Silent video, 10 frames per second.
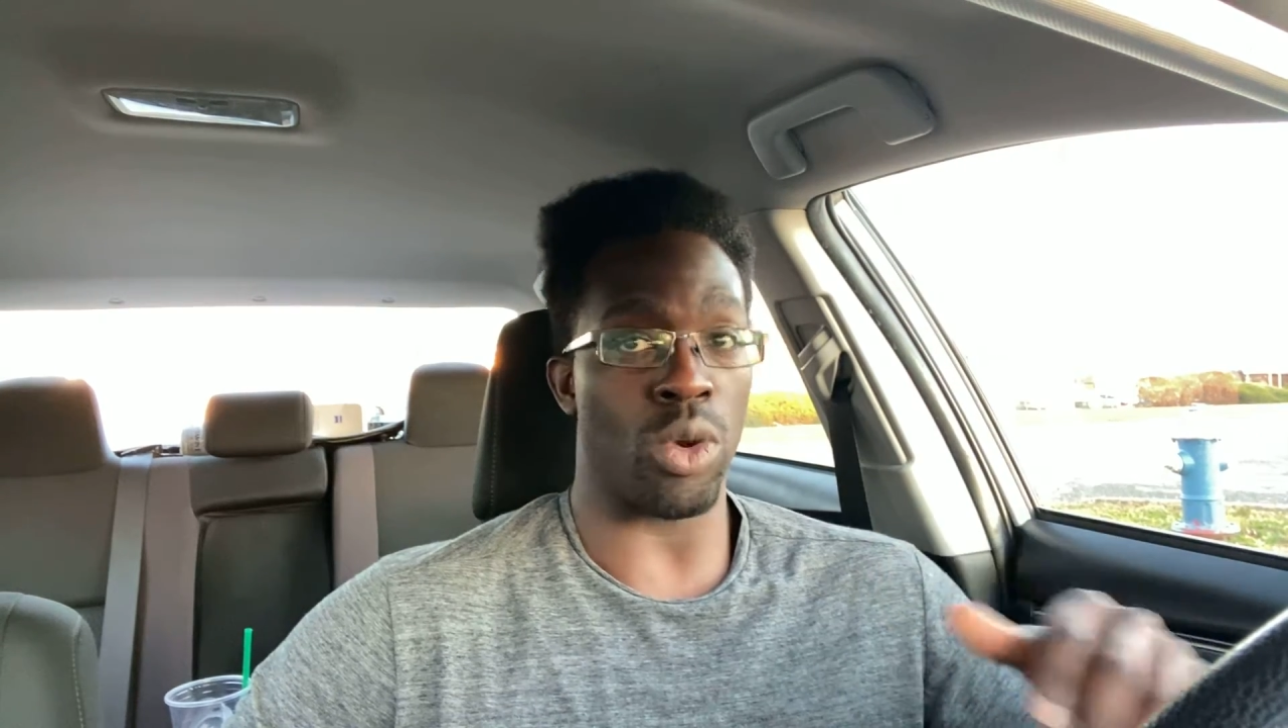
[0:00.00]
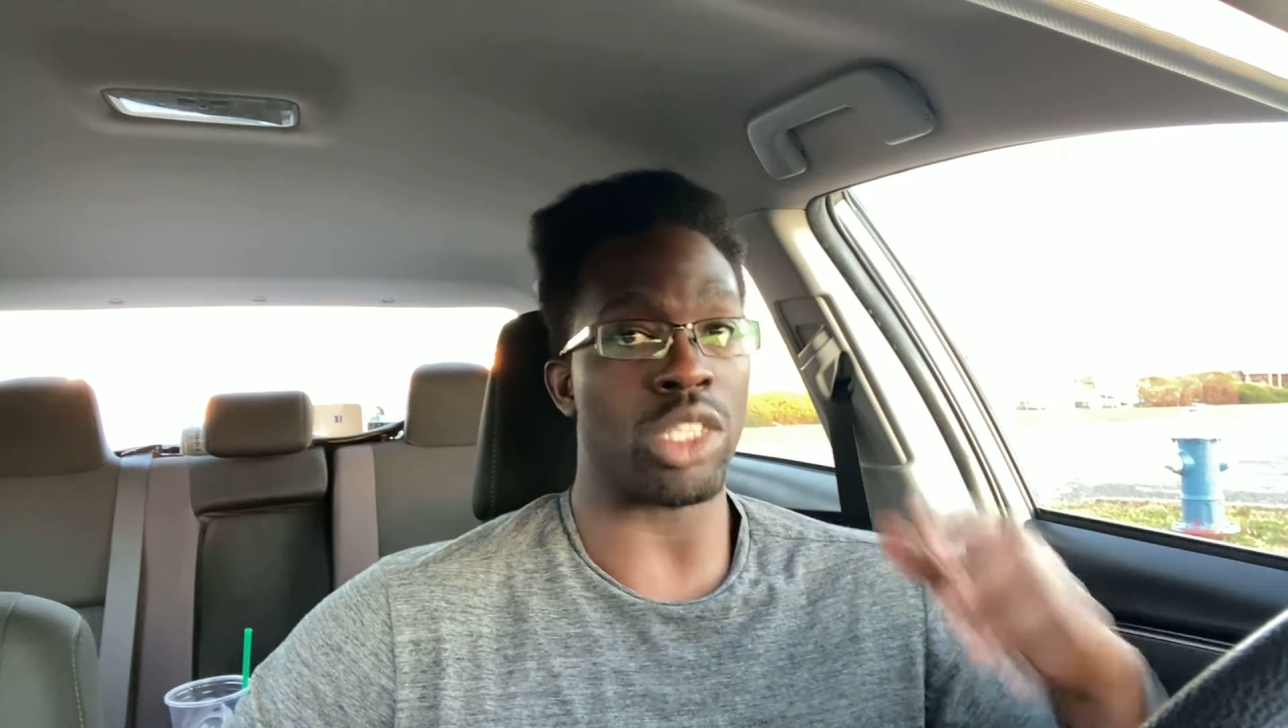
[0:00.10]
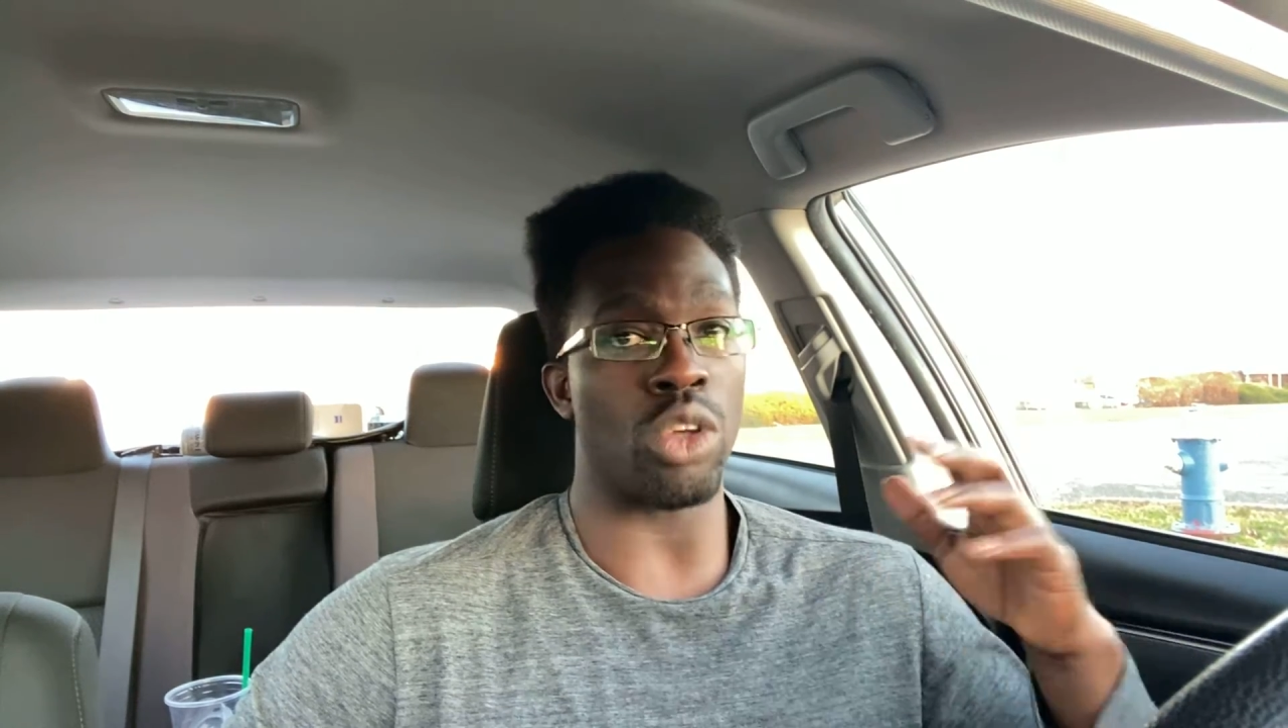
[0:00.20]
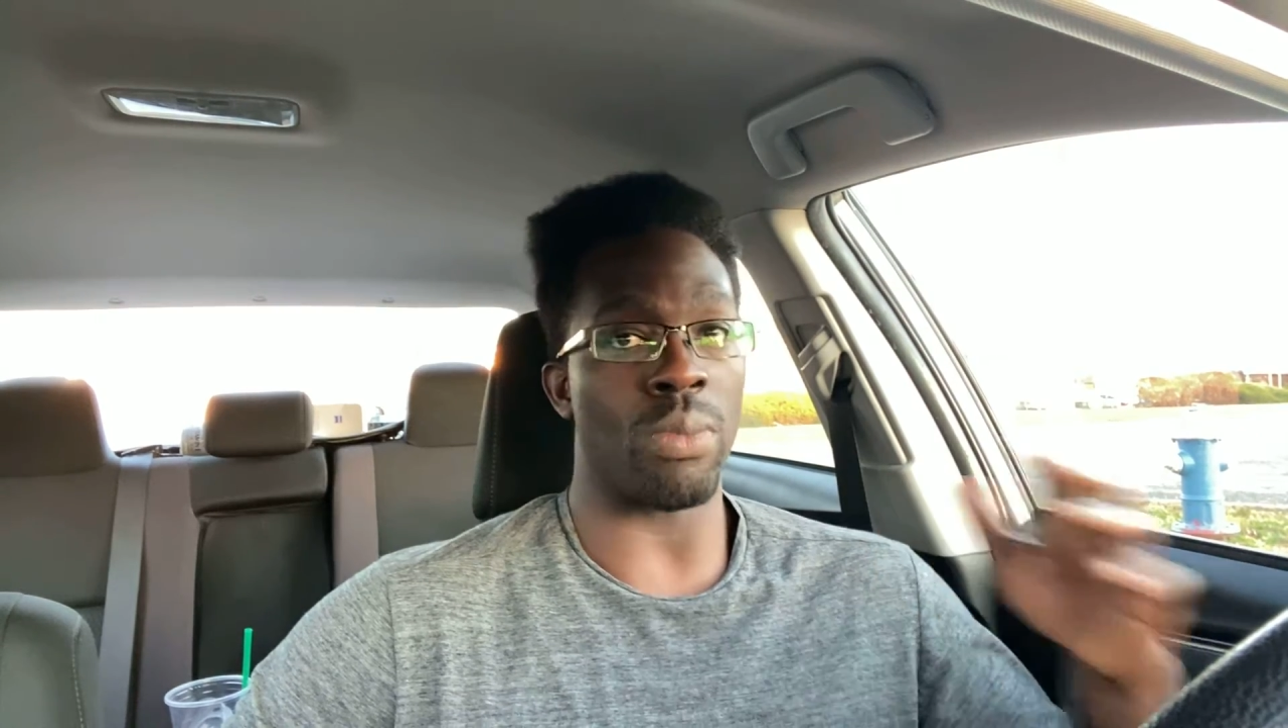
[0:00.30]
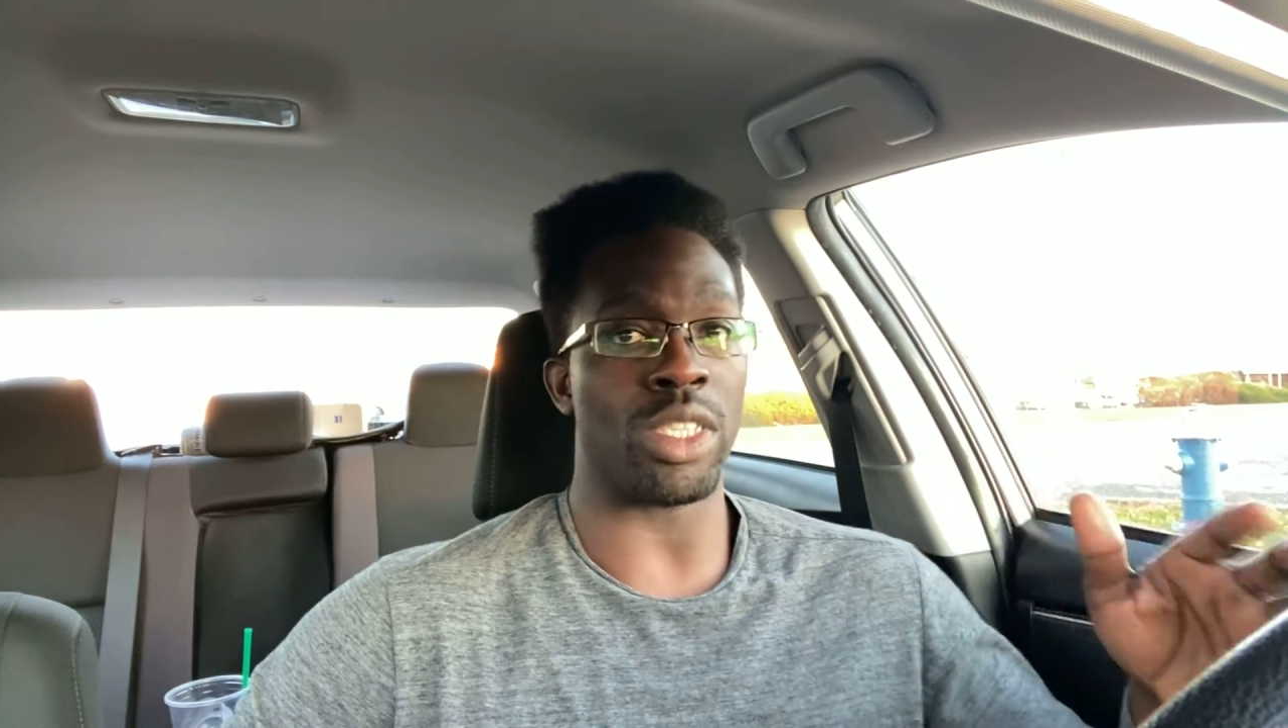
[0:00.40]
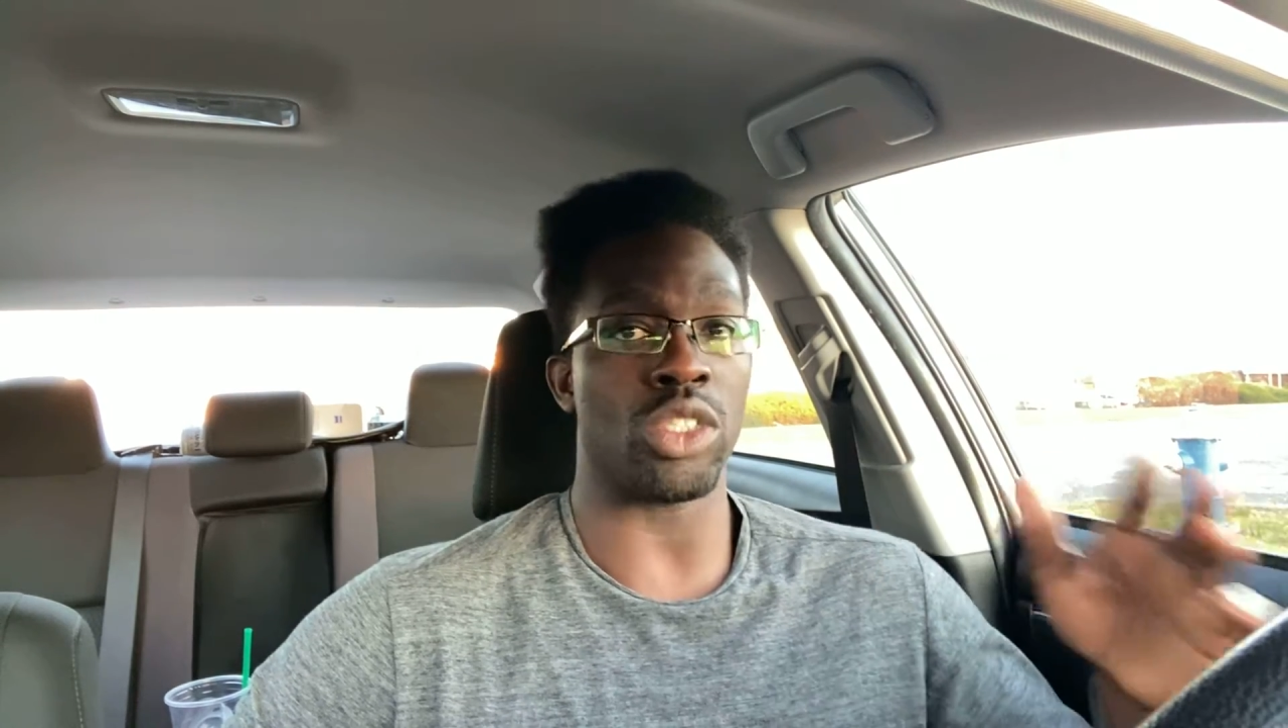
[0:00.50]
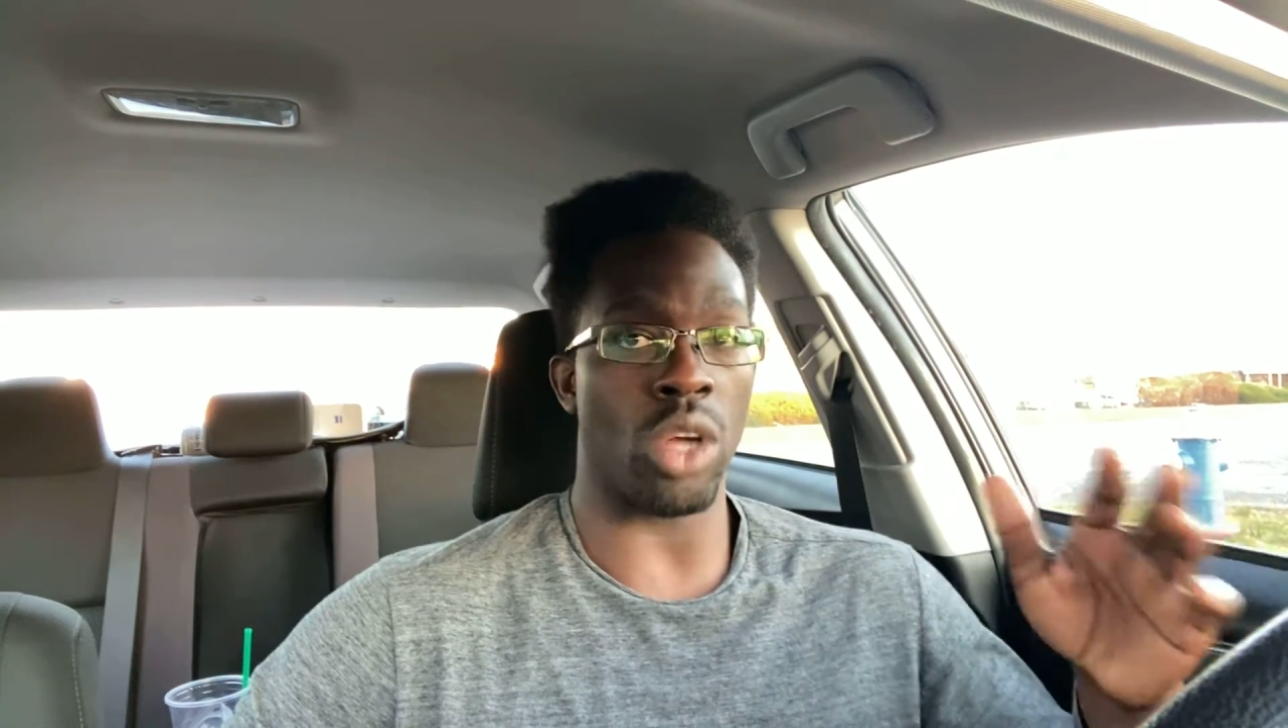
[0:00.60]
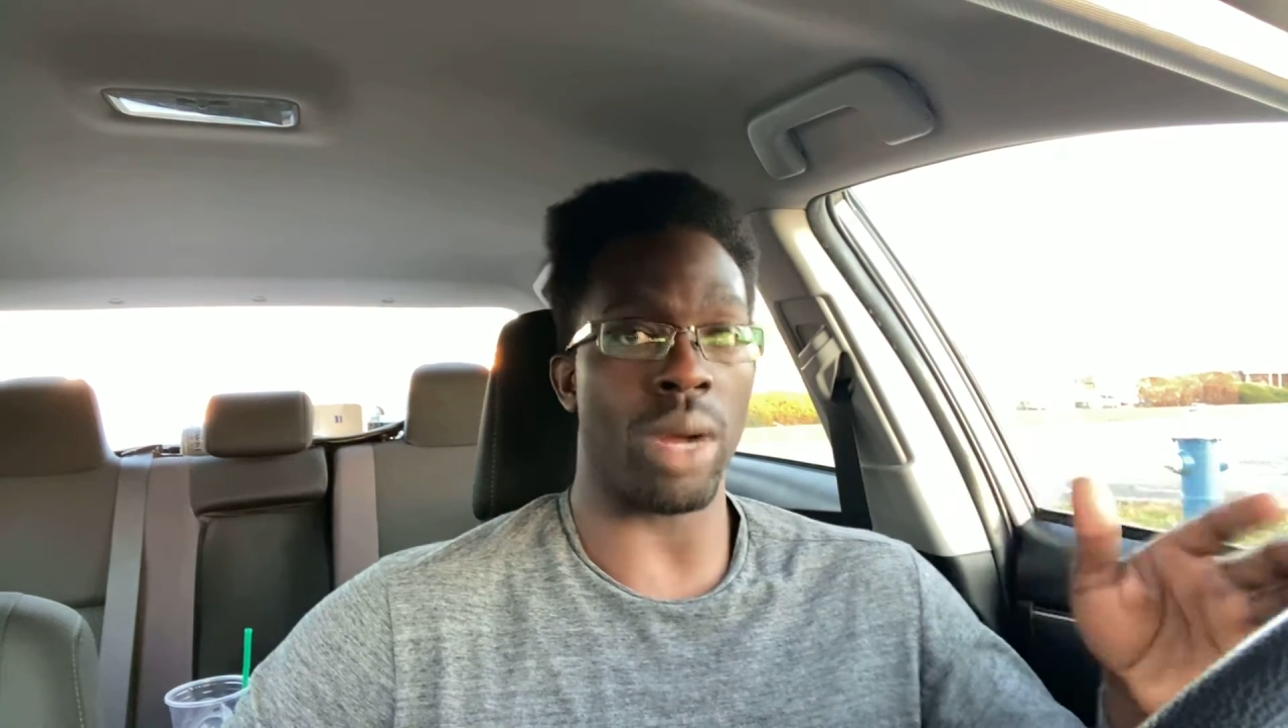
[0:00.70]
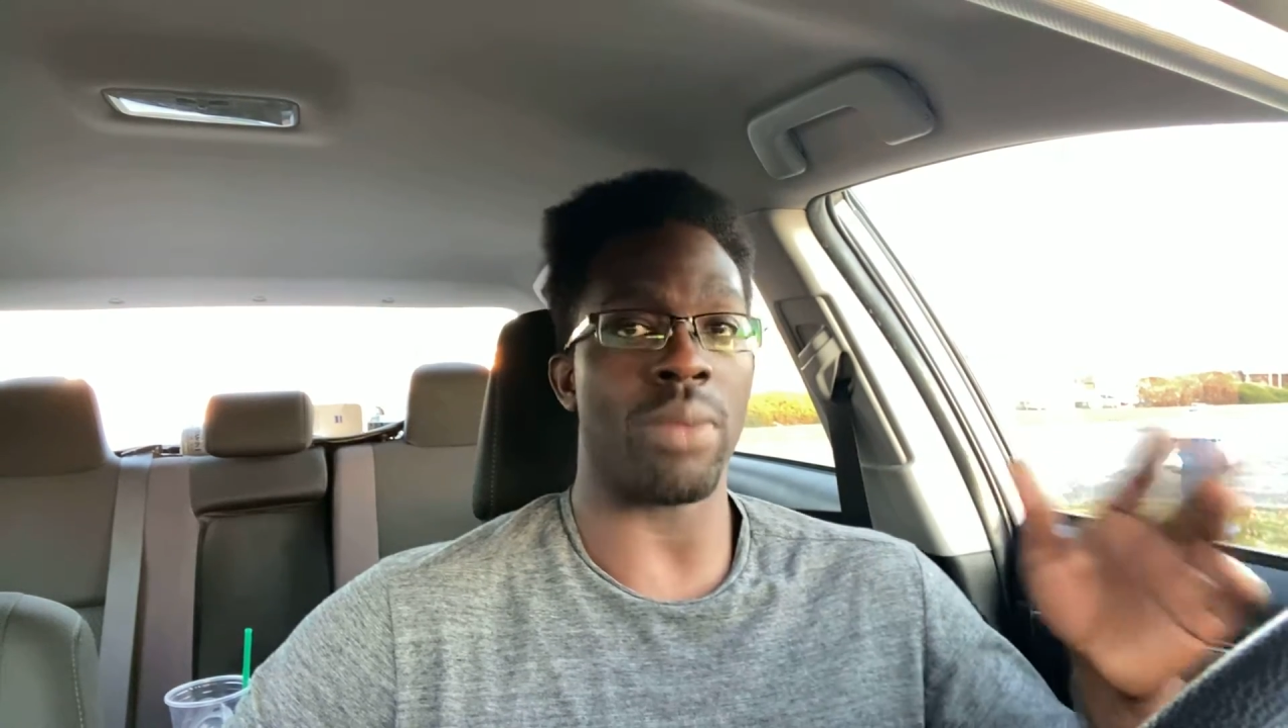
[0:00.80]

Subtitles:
It's going to start